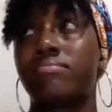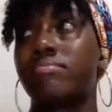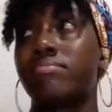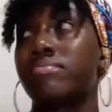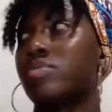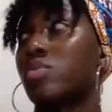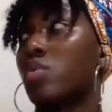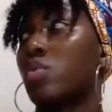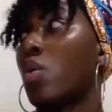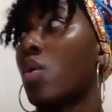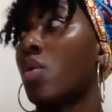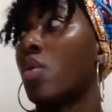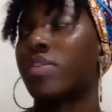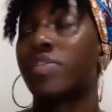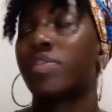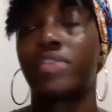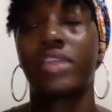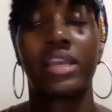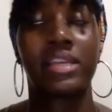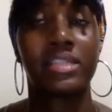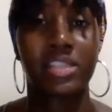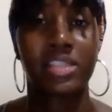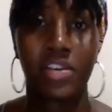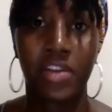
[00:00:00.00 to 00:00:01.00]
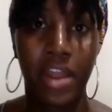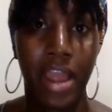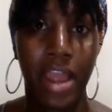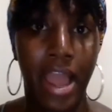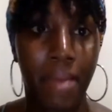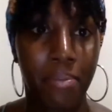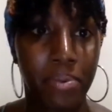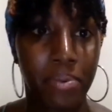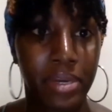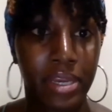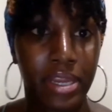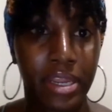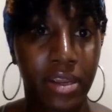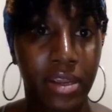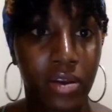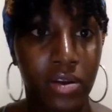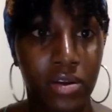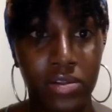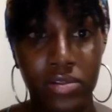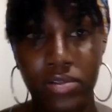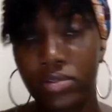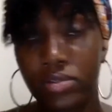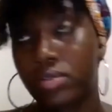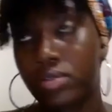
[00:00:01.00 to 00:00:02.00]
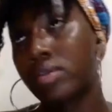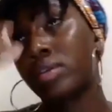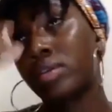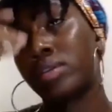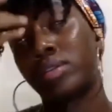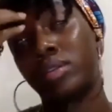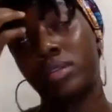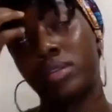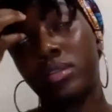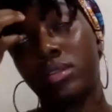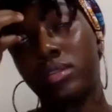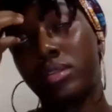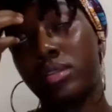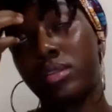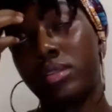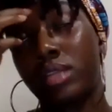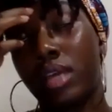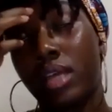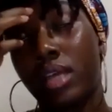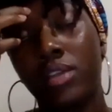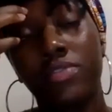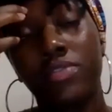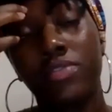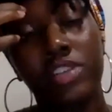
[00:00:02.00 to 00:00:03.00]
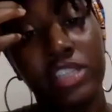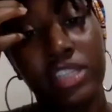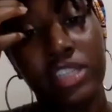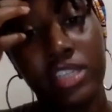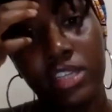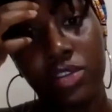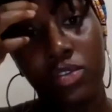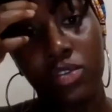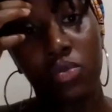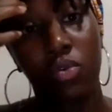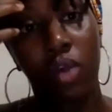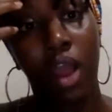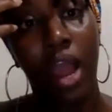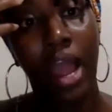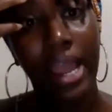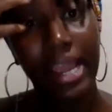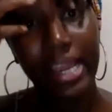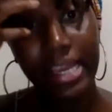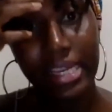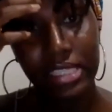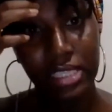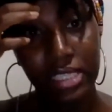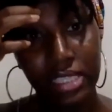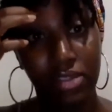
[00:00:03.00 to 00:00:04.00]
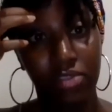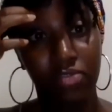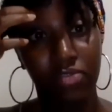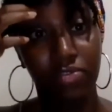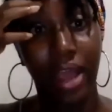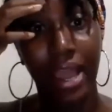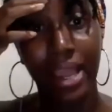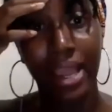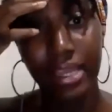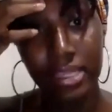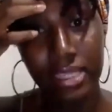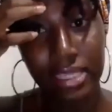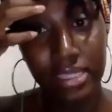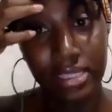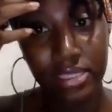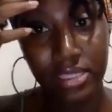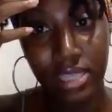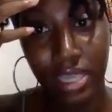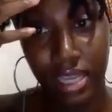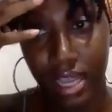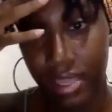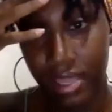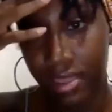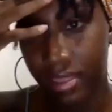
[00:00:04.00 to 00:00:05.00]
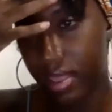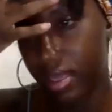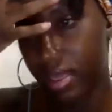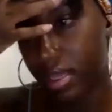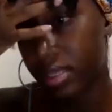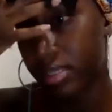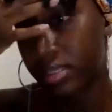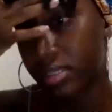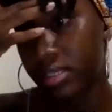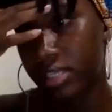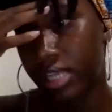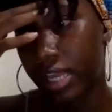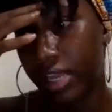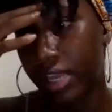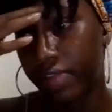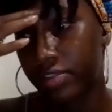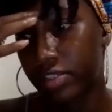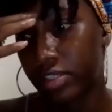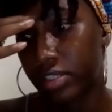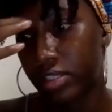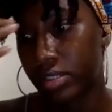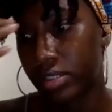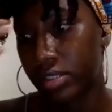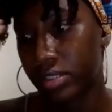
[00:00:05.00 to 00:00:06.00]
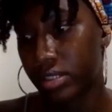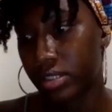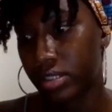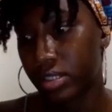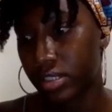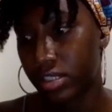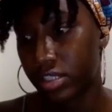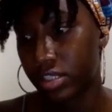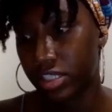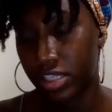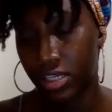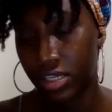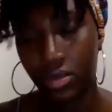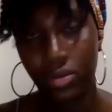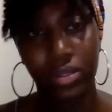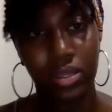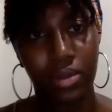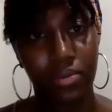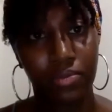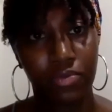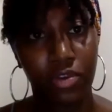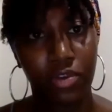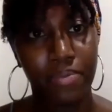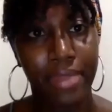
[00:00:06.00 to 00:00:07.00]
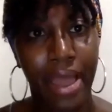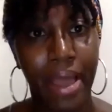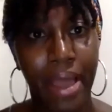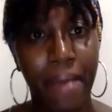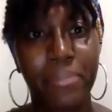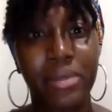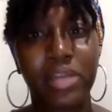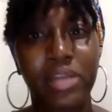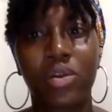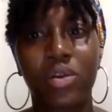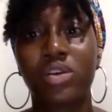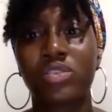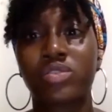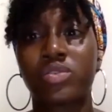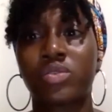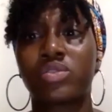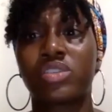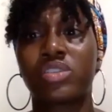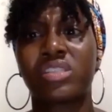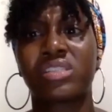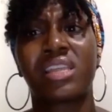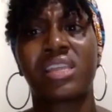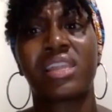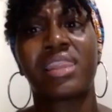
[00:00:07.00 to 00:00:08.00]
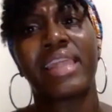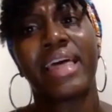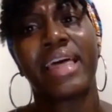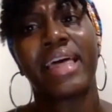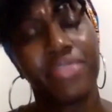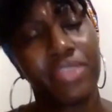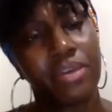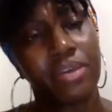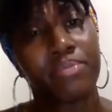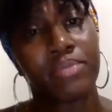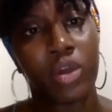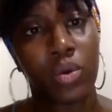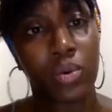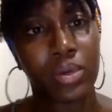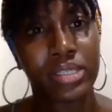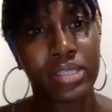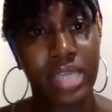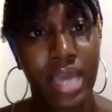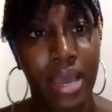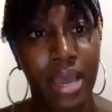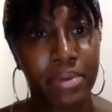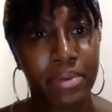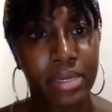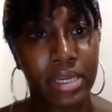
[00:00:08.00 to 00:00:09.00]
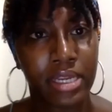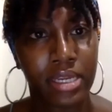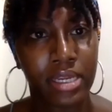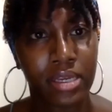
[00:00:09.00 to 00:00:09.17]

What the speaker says: all the things that are happening on the television and the riots and the violence. Like, I think it's safe to shield them from that, but also just to let them know it's happening.